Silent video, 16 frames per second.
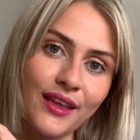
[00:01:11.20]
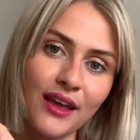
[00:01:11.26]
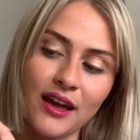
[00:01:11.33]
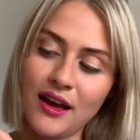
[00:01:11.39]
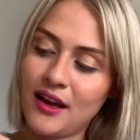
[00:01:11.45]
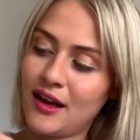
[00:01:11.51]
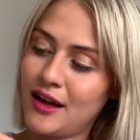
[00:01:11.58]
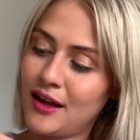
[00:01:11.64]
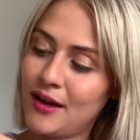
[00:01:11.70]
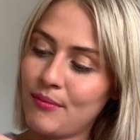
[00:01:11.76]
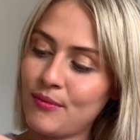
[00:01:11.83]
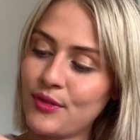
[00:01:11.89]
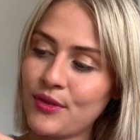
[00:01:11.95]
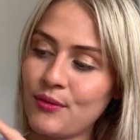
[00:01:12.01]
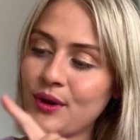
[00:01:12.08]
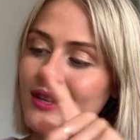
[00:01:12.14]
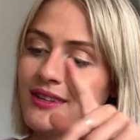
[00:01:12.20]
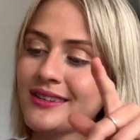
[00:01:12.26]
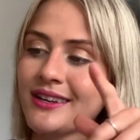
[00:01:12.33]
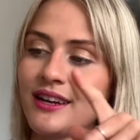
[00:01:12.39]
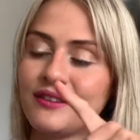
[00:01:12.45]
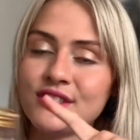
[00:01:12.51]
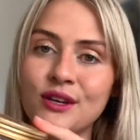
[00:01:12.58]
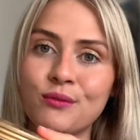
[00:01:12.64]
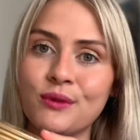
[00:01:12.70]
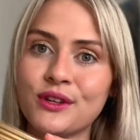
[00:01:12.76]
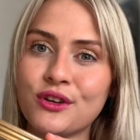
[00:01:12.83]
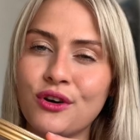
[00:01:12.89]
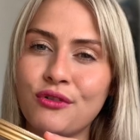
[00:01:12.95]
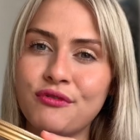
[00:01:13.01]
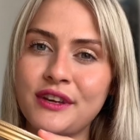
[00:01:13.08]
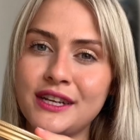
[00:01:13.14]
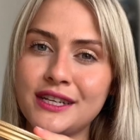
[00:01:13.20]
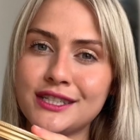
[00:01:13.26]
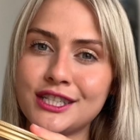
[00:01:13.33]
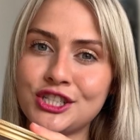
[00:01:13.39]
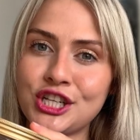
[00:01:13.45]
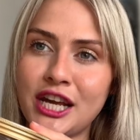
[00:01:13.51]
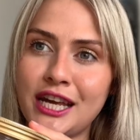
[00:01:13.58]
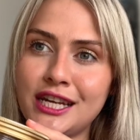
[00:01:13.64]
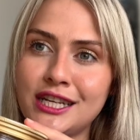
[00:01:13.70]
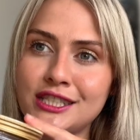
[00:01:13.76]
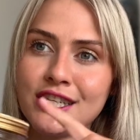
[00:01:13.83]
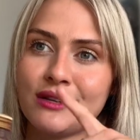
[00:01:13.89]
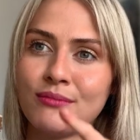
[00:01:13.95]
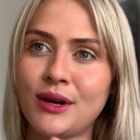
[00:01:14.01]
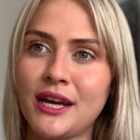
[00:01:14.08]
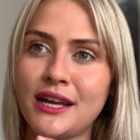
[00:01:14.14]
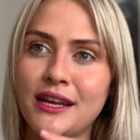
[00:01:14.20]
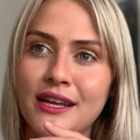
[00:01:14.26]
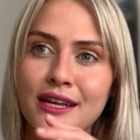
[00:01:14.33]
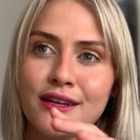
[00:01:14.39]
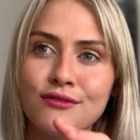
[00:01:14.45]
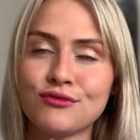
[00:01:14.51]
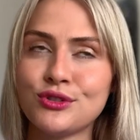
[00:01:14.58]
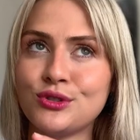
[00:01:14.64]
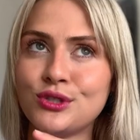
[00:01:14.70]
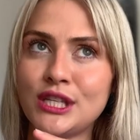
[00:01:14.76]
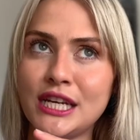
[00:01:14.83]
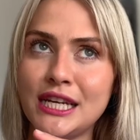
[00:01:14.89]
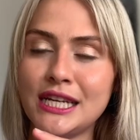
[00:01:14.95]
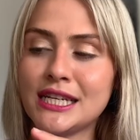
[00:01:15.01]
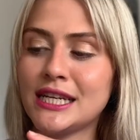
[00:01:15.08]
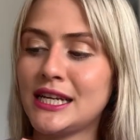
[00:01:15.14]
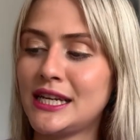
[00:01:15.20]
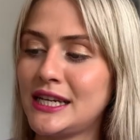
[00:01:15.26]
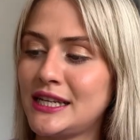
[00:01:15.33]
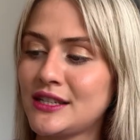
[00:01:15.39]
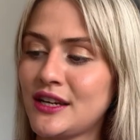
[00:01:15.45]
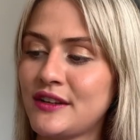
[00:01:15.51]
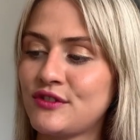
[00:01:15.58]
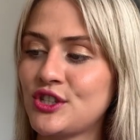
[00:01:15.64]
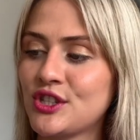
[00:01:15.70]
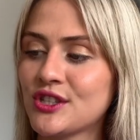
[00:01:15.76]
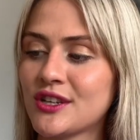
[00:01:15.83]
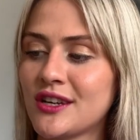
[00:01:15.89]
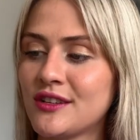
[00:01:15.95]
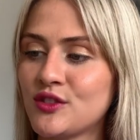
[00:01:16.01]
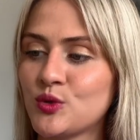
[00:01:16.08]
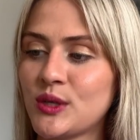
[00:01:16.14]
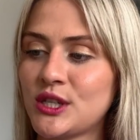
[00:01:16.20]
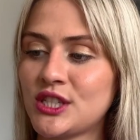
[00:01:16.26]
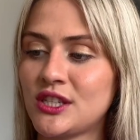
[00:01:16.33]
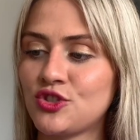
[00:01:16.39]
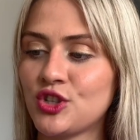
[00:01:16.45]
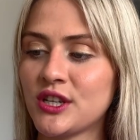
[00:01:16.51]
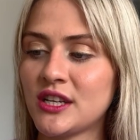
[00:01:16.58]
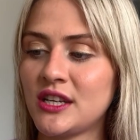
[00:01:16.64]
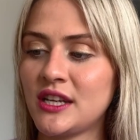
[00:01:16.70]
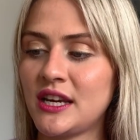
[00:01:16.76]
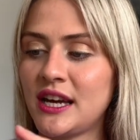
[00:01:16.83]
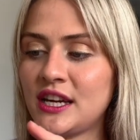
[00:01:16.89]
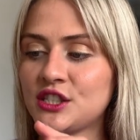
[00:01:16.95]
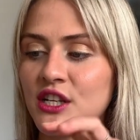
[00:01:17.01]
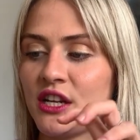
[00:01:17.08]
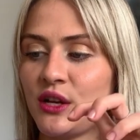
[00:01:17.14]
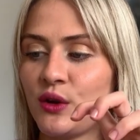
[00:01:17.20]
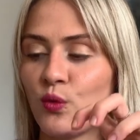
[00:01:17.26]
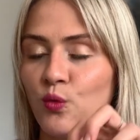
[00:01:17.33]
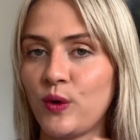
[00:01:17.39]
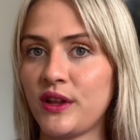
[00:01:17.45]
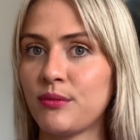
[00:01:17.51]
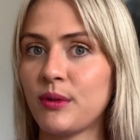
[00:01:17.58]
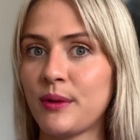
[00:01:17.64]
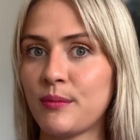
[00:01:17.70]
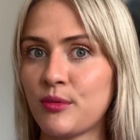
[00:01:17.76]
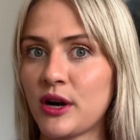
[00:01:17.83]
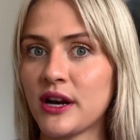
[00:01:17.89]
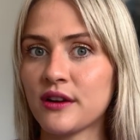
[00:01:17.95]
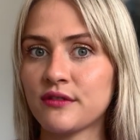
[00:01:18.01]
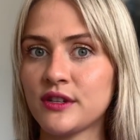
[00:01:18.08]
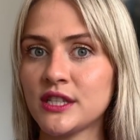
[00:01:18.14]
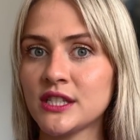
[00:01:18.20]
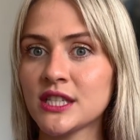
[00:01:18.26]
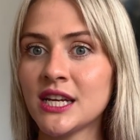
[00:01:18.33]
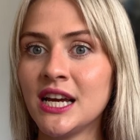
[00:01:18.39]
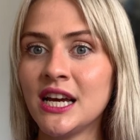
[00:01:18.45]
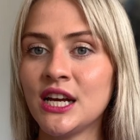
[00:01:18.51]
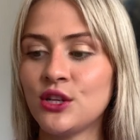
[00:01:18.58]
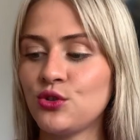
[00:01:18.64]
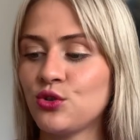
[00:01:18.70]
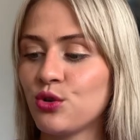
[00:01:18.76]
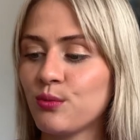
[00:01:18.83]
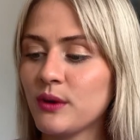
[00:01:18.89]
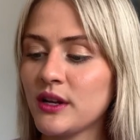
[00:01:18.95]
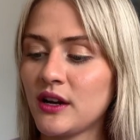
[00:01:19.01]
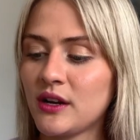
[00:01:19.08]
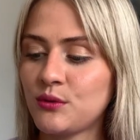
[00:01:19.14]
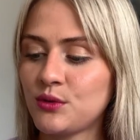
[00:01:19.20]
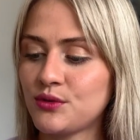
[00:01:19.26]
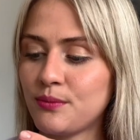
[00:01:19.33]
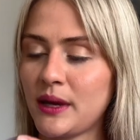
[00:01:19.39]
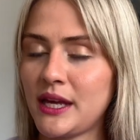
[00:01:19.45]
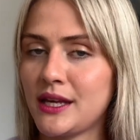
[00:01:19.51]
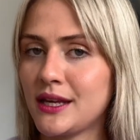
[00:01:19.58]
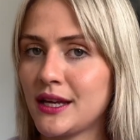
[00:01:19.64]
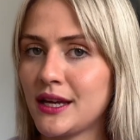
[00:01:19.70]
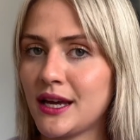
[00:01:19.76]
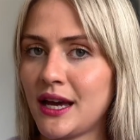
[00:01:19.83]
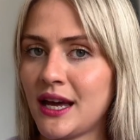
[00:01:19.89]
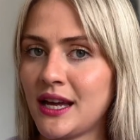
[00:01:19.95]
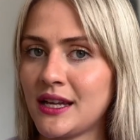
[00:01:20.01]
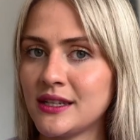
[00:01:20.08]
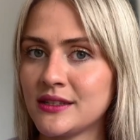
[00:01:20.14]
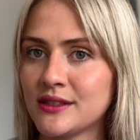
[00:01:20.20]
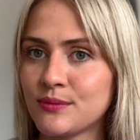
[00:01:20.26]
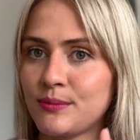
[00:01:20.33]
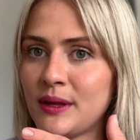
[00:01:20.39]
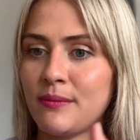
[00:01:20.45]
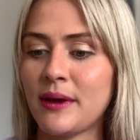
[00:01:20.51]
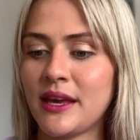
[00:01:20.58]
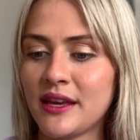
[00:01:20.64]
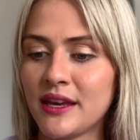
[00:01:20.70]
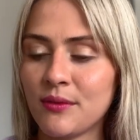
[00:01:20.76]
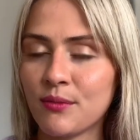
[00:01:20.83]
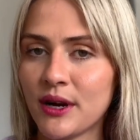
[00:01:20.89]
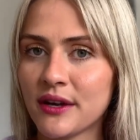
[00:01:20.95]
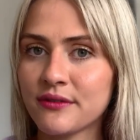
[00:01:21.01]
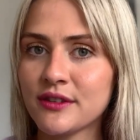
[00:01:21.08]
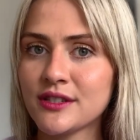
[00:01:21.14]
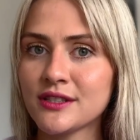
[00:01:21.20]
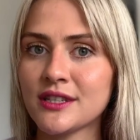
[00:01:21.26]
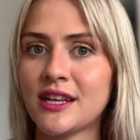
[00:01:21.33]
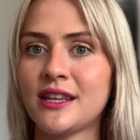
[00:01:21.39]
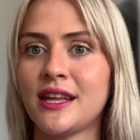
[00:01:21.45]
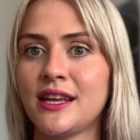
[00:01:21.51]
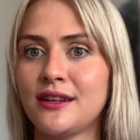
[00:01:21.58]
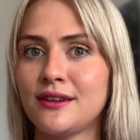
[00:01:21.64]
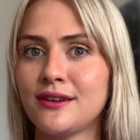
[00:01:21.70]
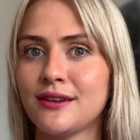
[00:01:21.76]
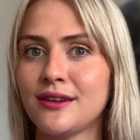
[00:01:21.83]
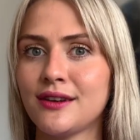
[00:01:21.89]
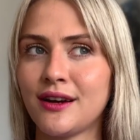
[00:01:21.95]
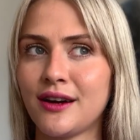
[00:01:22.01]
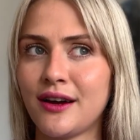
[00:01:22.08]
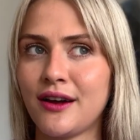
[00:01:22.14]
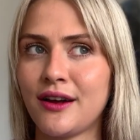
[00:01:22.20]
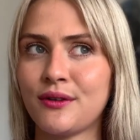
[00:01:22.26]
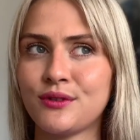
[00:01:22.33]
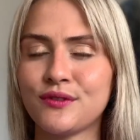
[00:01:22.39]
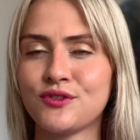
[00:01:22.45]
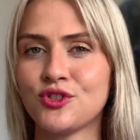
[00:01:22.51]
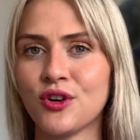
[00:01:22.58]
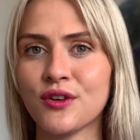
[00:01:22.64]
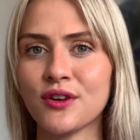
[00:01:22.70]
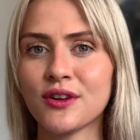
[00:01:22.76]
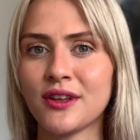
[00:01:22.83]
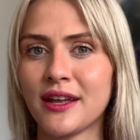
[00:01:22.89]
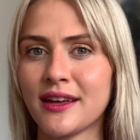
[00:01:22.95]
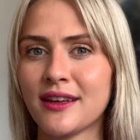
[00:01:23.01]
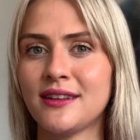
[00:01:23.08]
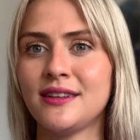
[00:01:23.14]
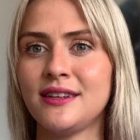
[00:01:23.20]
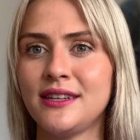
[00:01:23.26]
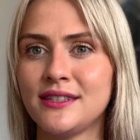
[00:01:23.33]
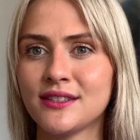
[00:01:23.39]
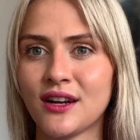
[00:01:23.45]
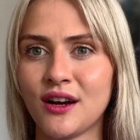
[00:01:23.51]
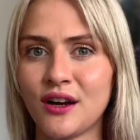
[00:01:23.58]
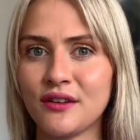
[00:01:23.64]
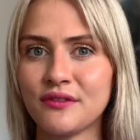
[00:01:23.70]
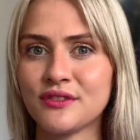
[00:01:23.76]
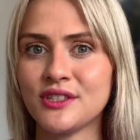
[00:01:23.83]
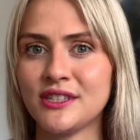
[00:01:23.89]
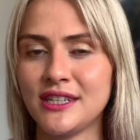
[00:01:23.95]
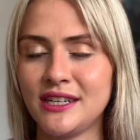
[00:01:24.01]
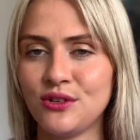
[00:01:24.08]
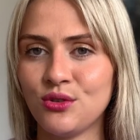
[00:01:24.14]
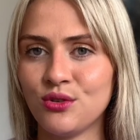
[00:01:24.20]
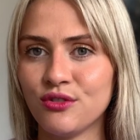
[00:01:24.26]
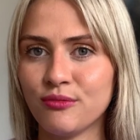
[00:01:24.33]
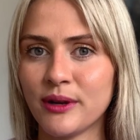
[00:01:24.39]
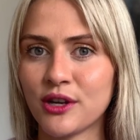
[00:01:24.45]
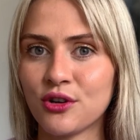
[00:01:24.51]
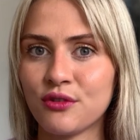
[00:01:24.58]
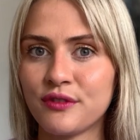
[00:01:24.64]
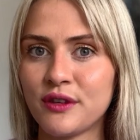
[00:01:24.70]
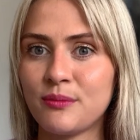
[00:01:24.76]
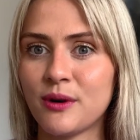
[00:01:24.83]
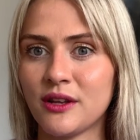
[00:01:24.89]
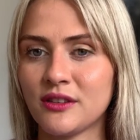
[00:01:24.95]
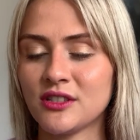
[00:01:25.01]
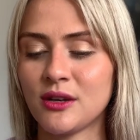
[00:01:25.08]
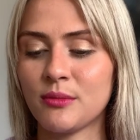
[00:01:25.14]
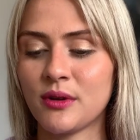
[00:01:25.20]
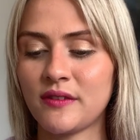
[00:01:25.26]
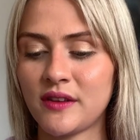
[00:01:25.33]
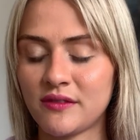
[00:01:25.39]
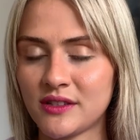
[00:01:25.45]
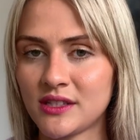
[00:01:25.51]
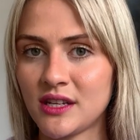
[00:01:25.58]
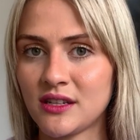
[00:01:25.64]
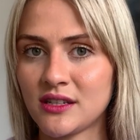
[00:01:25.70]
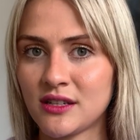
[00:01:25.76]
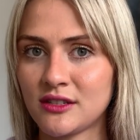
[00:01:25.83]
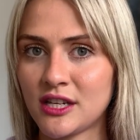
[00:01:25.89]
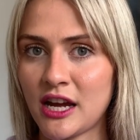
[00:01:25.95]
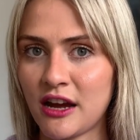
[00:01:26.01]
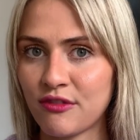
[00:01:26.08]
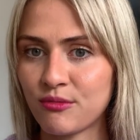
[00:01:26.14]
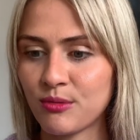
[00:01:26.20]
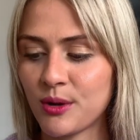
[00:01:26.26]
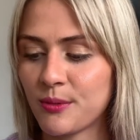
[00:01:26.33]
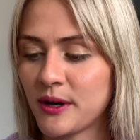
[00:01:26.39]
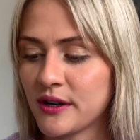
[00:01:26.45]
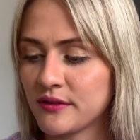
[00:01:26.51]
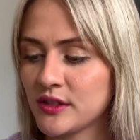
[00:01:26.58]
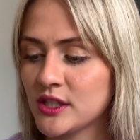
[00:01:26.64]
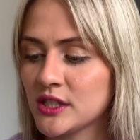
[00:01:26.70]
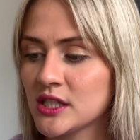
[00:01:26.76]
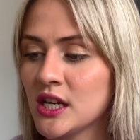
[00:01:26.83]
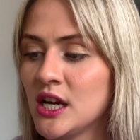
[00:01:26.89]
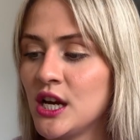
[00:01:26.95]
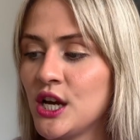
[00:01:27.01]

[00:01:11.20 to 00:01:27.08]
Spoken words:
The one thing I've done with coffee to change in my routine is I've just kind of switched to drinking it actually with my breakfast. Normally I would make it and be making breakfast, and then I would have drunk like at least half to nearly all of my coffee by the time I've even sat down to have my breakfast.